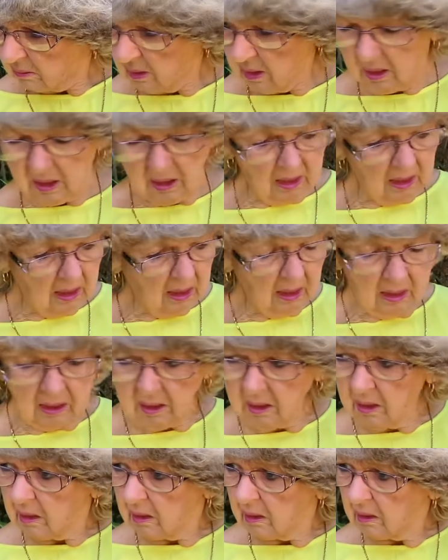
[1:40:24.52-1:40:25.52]
I,
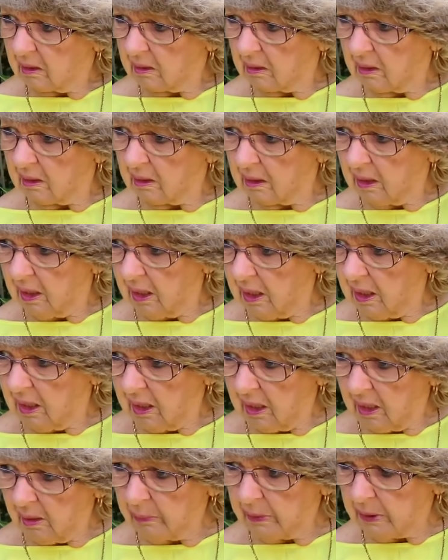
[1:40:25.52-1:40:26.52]
I,
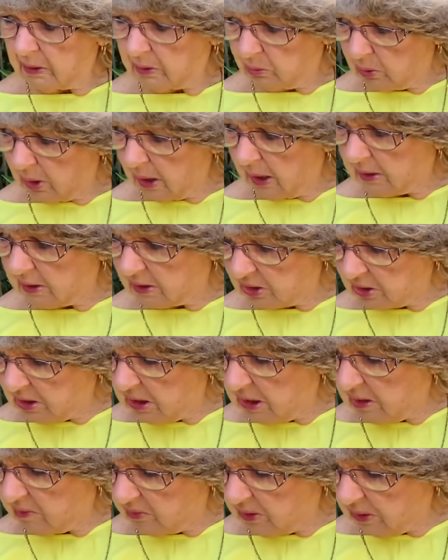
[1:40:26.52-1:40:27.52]
I, have been trying to
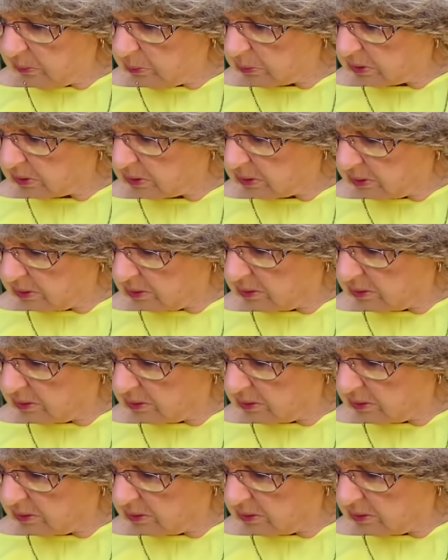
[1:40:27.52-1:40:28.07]
see if he was